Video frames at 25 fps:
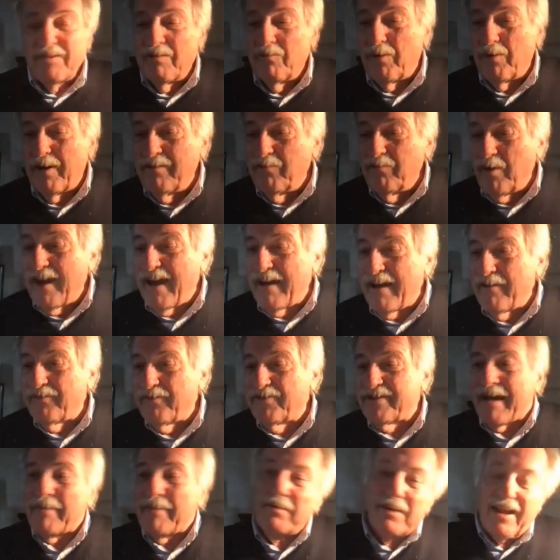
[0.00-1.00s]
when we have
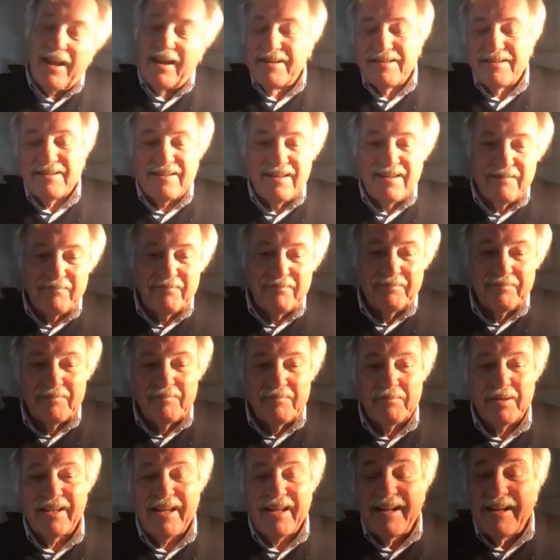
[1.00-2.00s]
stabilized him.
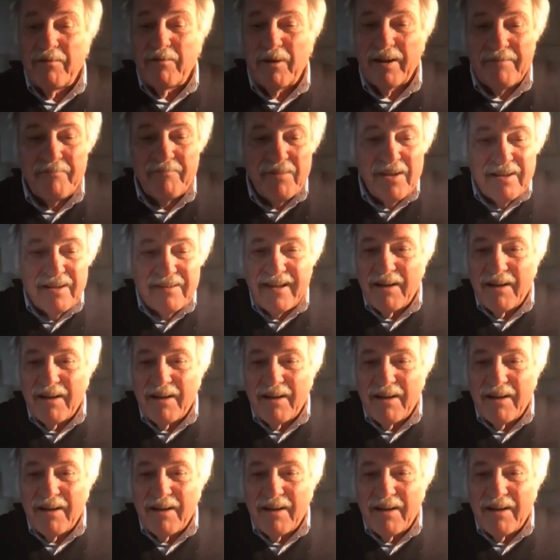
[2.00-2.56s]
But anyway,